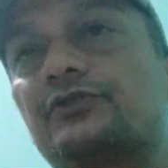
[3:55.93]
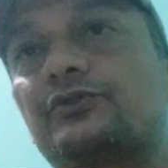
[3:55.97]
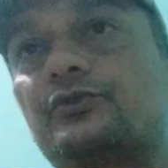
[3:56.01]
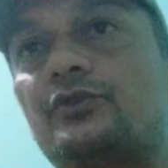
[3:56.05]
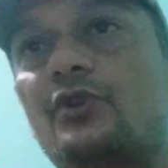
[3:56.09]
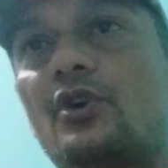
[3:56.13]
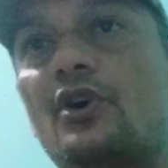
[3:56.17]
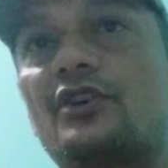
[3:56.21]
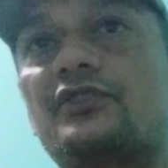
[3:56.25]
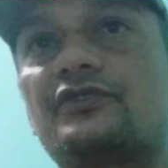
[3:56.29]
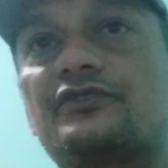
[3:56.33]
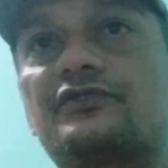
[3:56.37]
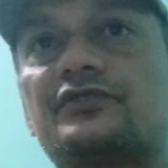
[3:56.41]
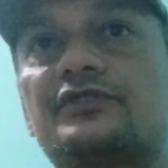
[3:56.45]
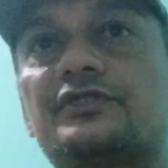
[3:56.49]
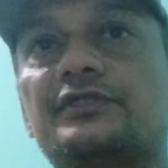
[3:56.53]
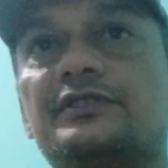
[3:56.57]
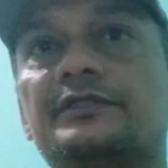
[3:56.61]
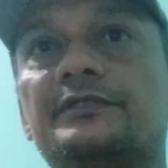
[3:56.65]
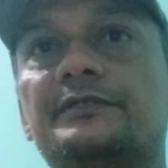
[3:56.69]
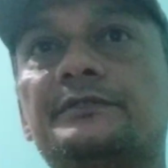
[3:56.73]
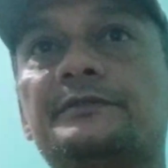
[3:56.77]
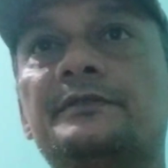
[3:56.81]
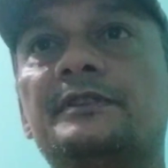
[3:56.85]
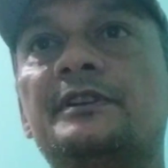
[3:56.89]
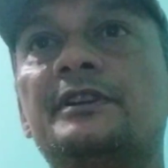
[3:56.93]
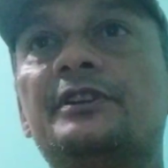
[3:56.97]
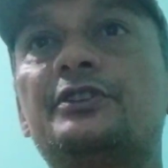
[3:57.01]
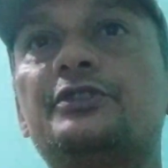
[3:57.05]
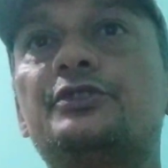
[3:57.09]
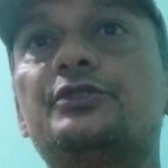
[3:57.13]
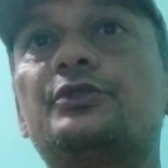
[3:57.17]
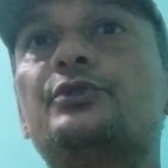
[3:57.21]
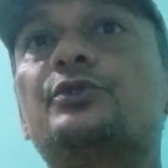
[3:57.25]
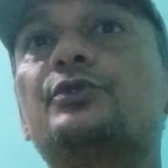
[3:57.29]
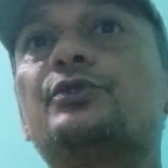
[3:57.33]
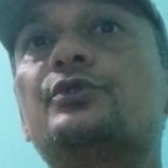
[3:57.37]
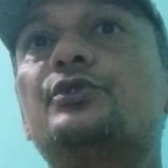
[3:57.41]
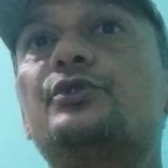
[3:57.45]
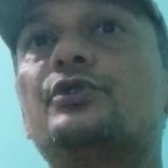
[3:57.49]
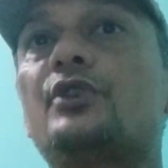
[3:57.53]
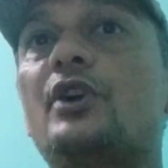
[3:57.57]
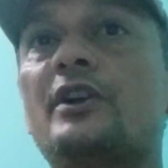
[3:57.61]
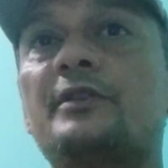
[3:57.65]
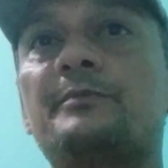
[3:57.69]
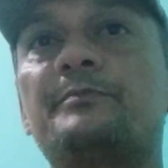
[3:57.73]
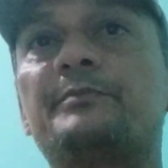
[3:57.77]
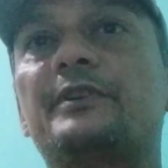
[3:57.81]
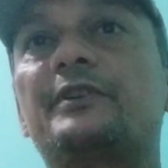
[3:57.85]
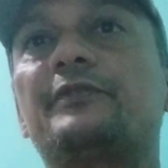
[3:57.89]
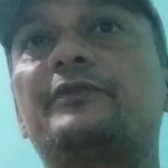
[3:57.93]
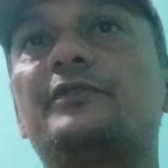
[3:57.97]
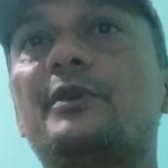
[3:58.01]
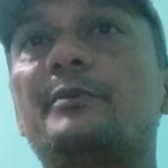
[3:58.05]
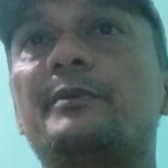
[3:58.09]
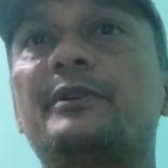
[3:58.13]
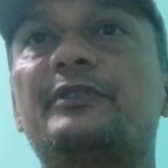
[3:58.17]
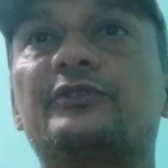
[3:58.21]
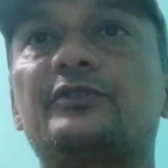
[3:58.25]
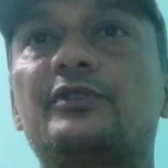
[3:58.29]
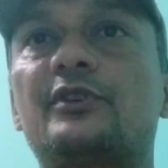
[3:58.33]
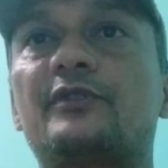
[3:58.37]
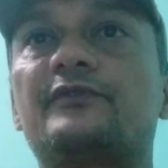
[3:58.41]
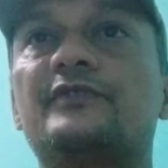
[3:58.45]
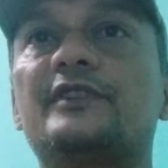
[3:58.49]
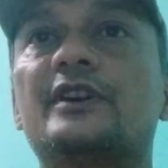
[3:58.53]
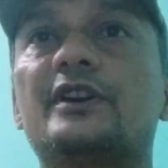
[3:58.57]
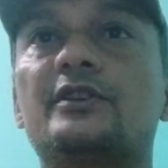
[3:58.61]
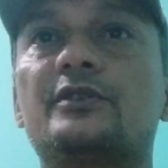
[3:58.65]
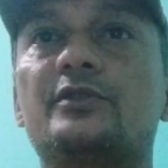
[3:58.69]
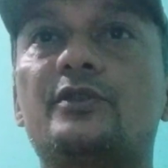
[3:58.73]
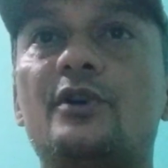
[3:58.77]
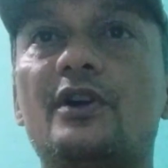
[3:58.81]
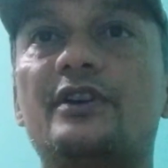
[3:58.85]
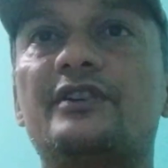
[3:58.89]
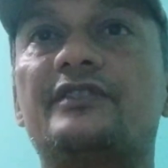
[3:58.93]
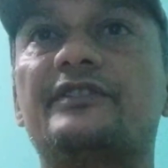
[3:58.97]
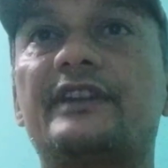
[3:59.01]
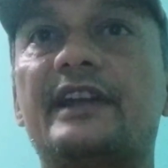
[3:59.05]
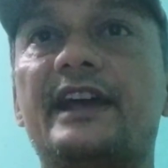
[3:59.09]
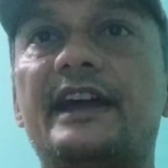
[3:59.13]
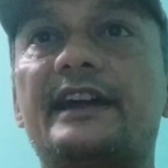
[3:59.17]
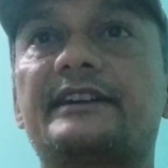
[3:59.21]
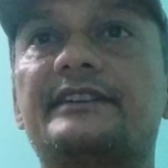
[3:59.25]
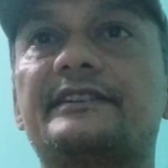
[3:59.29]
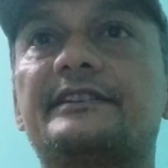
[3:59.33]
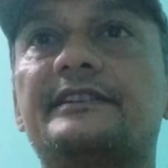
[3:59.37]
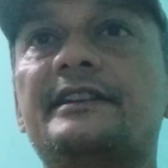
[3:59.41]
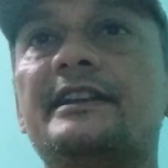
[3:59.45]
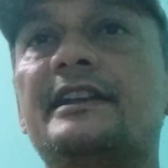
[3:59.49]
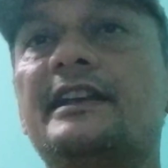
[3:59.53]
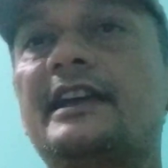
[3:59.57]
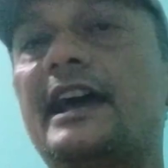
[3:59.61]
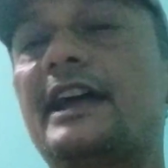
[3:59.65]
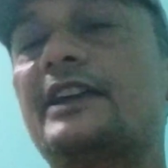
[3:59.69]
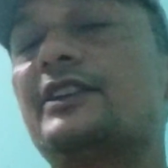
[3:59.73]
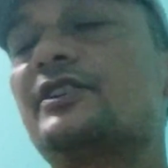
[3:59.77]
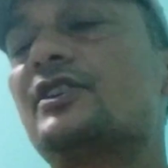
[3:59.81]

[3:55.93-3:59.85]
caused due to non-performance of the contract and